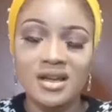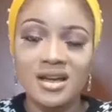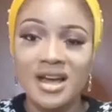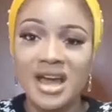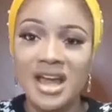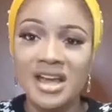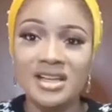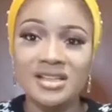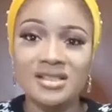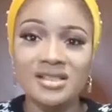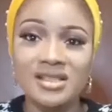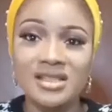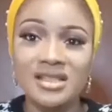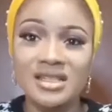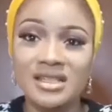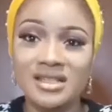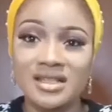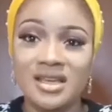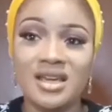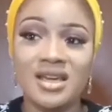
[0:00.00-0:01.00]
I can
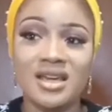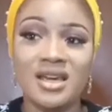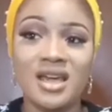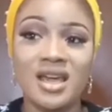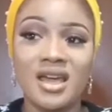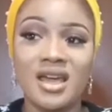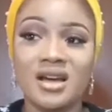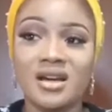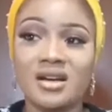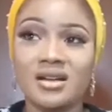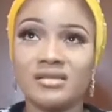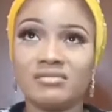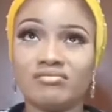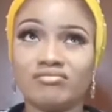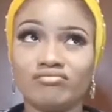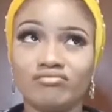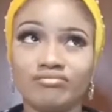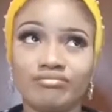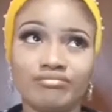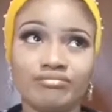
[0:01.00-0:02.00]
stay.
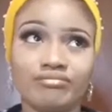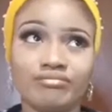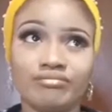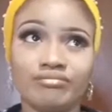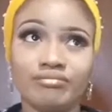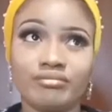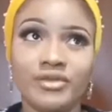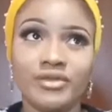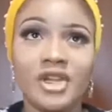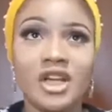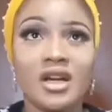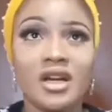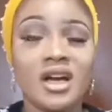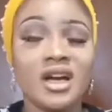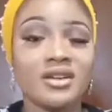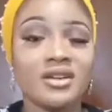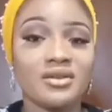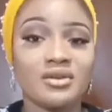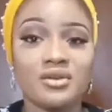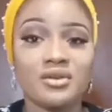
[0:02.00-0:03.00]
I
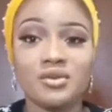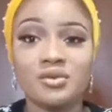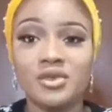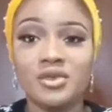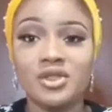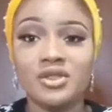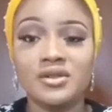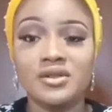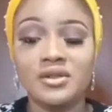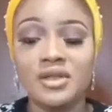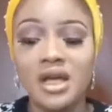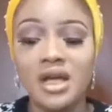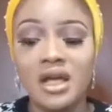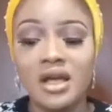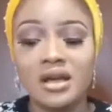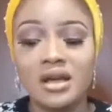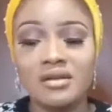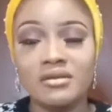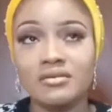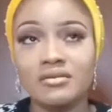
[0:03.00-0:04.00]
don't know, because
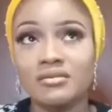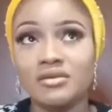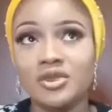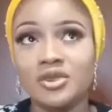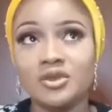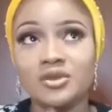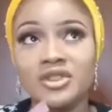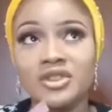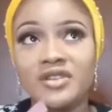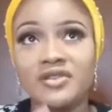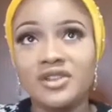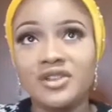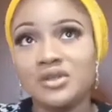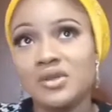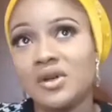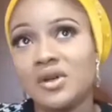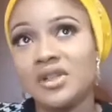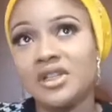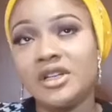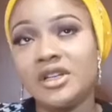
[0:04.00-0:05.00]
we'll never know
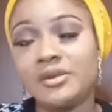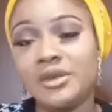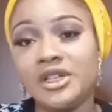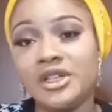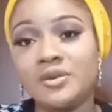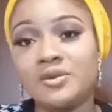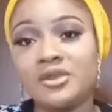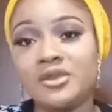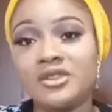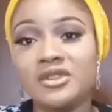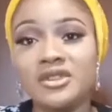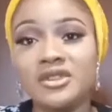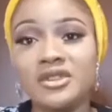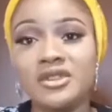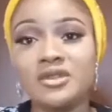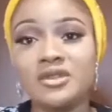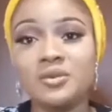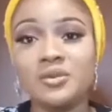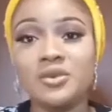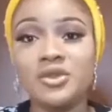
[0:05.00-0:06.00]
our limits, but
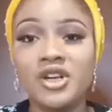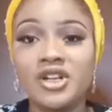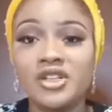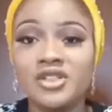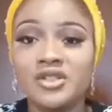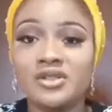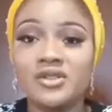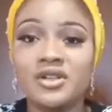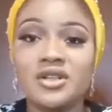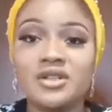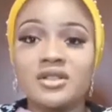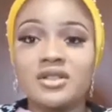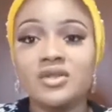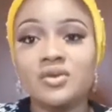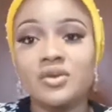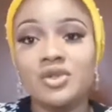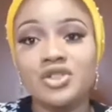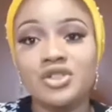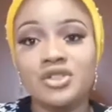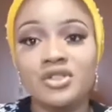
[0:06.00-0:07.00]
pressure and
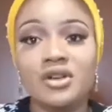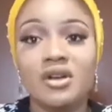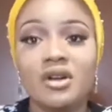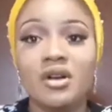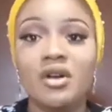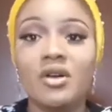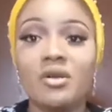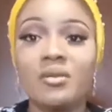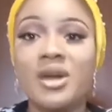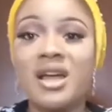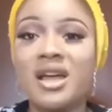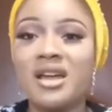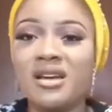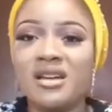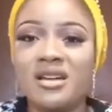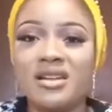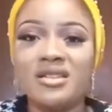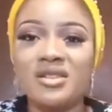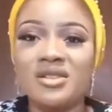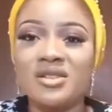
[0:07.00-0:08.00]
situations can come,
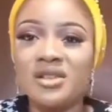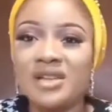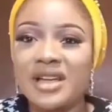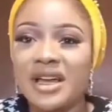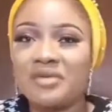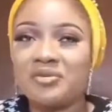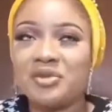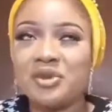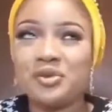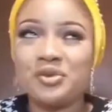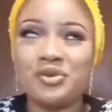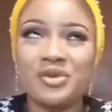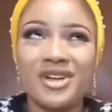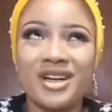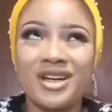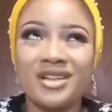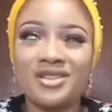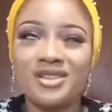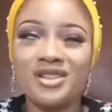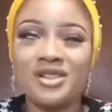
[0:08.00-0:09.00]
and it's not like people were
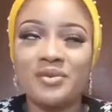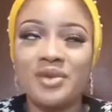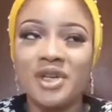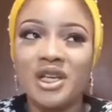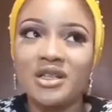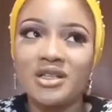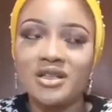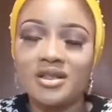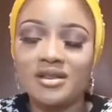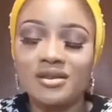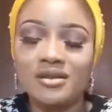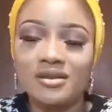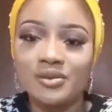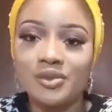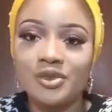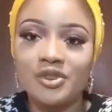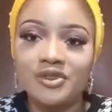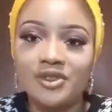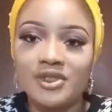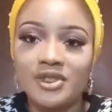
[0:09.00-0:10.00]
actually baiting in the
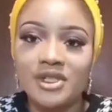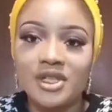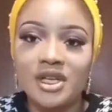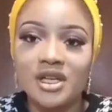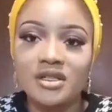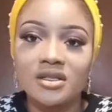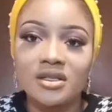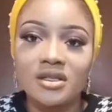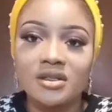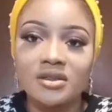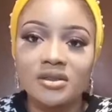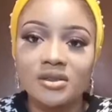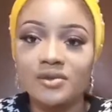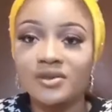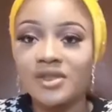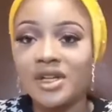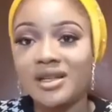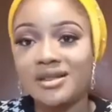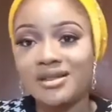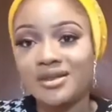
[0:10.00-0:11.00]
previous days and all of
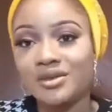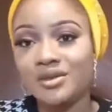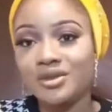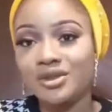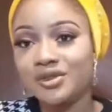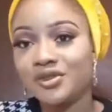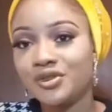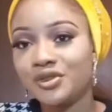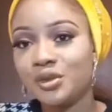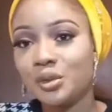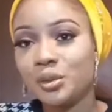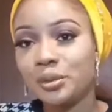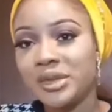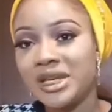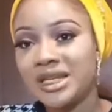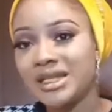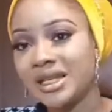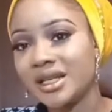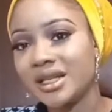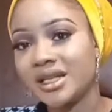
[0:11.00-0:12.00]
that, or if you don't
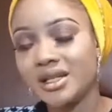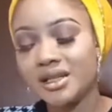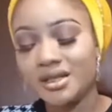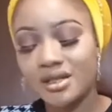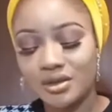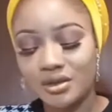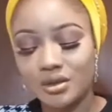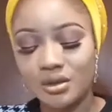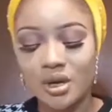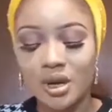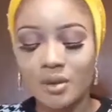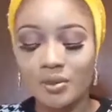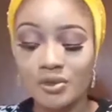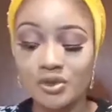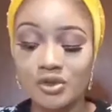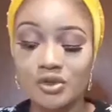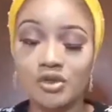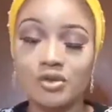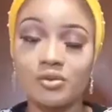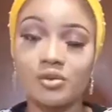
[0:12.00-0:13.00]
bait, anything's gonna happen
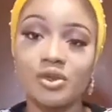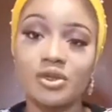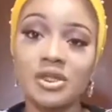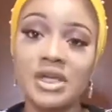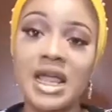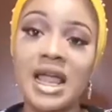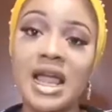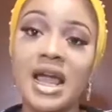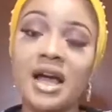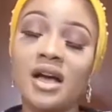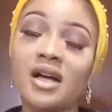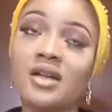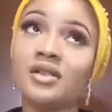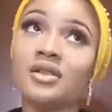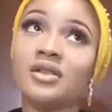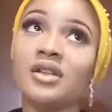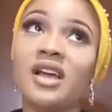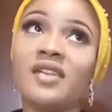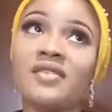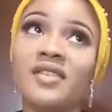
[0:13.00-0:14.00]
to you. But how
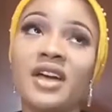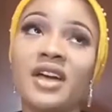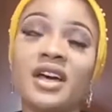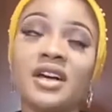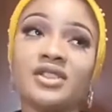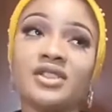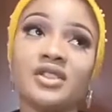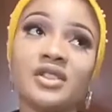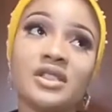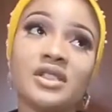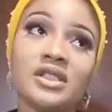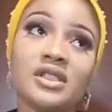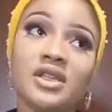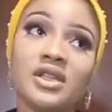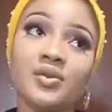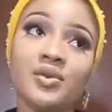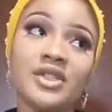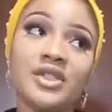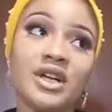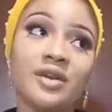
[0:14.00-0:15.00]
long have I actually stayed
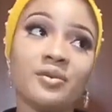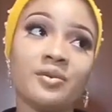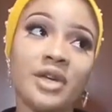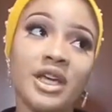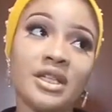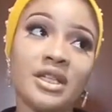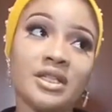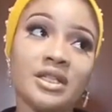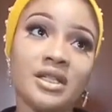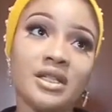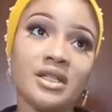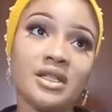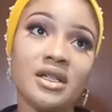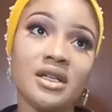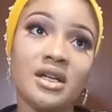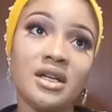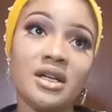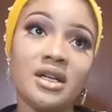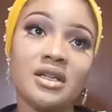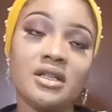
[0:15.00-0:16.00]
without baiting?
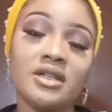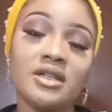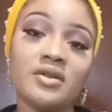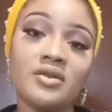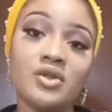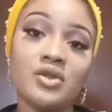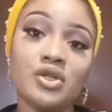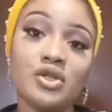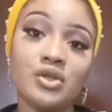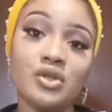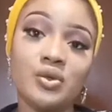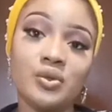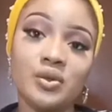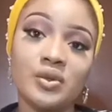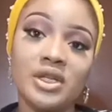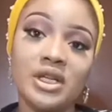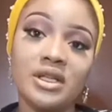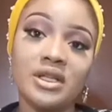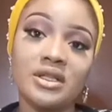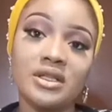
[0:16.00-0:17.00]
That was 2
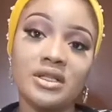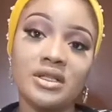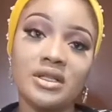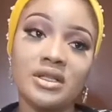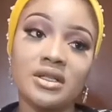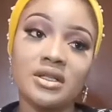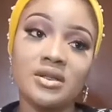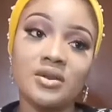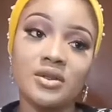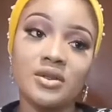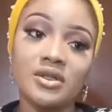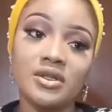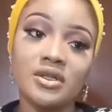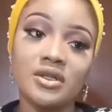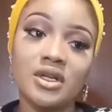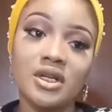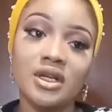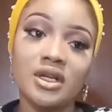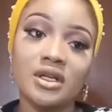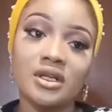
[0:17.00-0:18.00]
days. It was
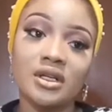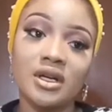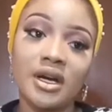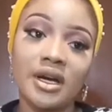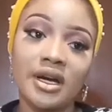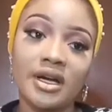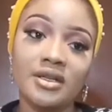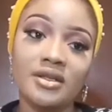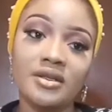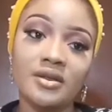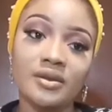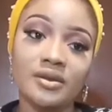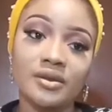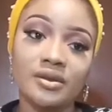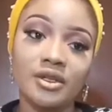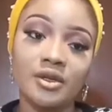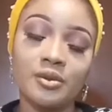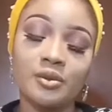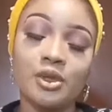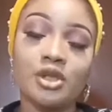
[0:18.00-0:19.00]
in high school,
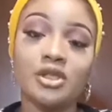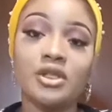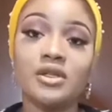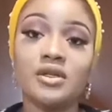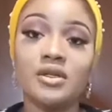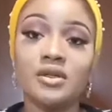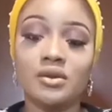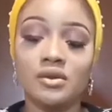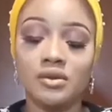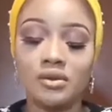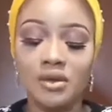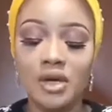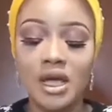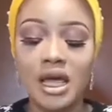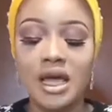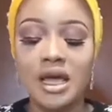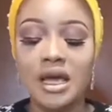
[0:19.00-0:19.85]
in boarding school.